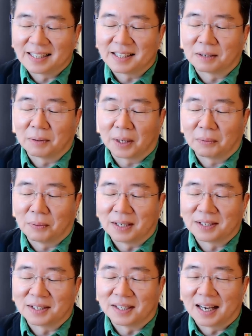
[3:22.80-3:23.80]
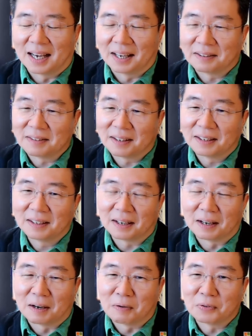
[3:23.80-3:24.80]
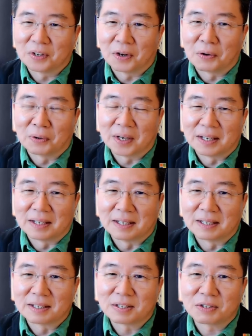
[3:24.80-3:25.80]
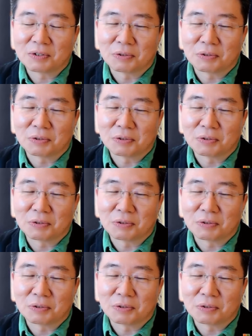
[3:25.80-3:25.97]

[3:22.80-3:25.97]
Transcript: a great question. I think, in this